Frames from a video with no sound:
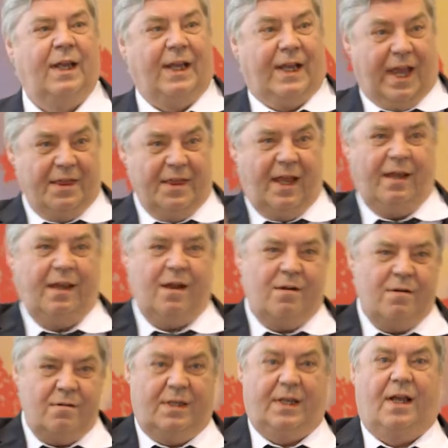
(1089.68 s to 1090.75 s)
Can they
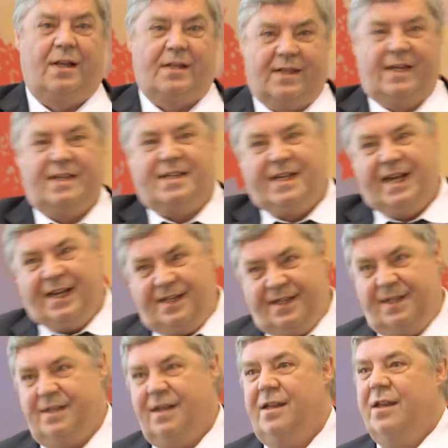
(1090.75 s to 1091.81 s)
grow? The answer is
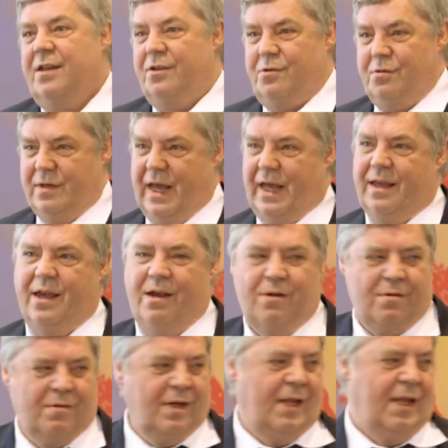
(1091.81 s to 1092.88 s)
yes. Do they
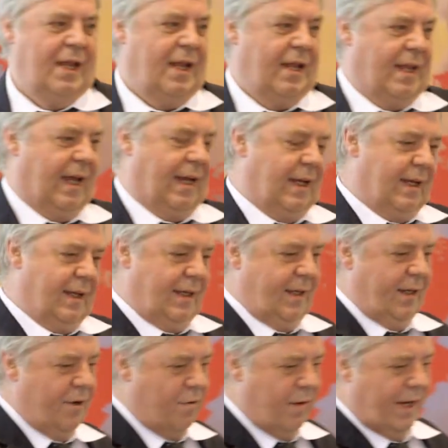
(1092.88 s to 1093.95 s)
grow? Then
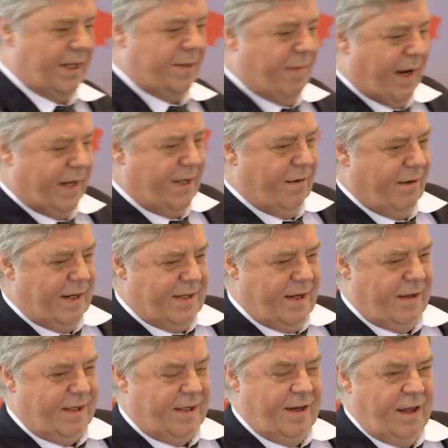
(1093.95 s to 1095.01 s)
new inspection
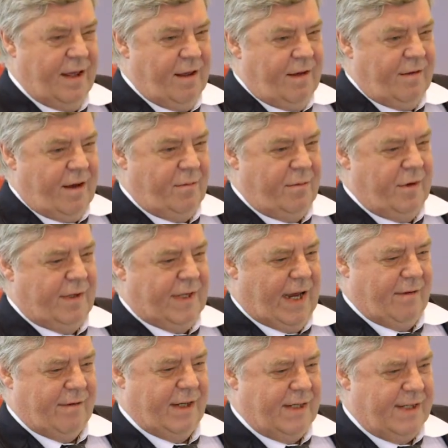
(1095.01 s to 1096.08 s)
results from
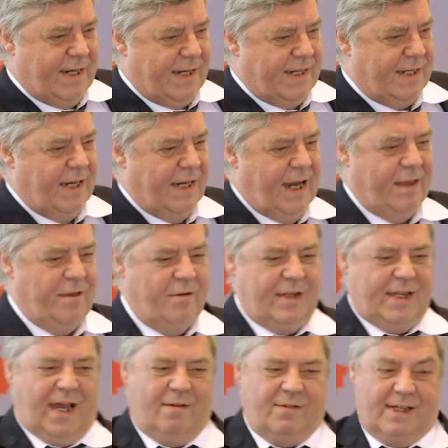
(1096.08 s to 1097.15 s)
2016 and
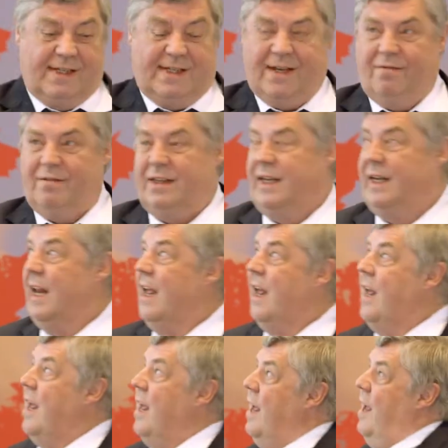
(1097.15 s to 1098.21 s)
2017.
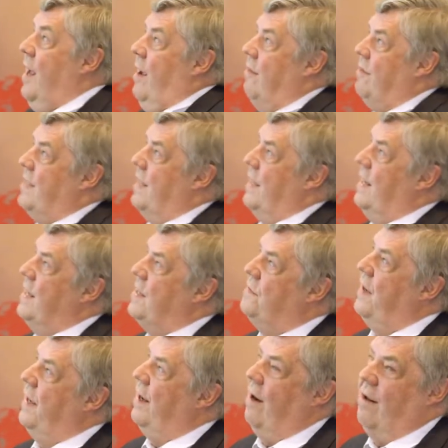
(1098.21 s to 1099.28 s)
You've seen this
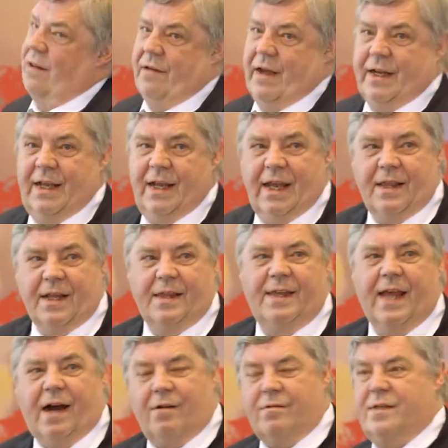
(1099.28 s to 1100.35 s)
figure already and the
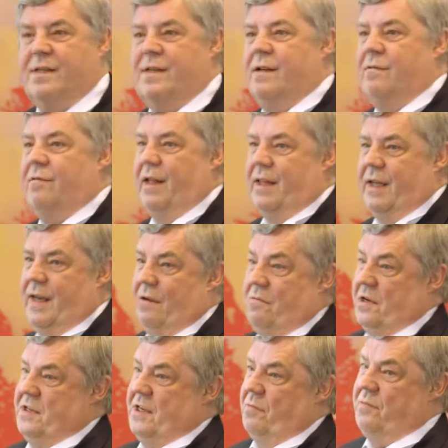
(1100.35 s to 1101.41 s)
doubts whether there
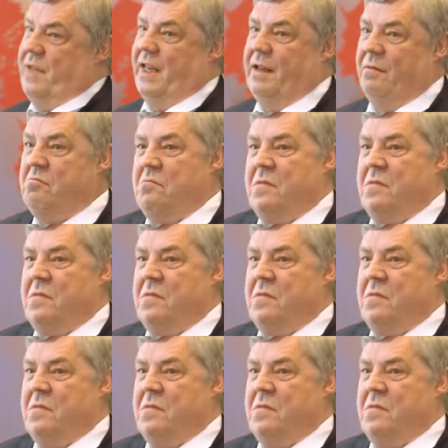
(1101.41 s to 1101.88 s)
was something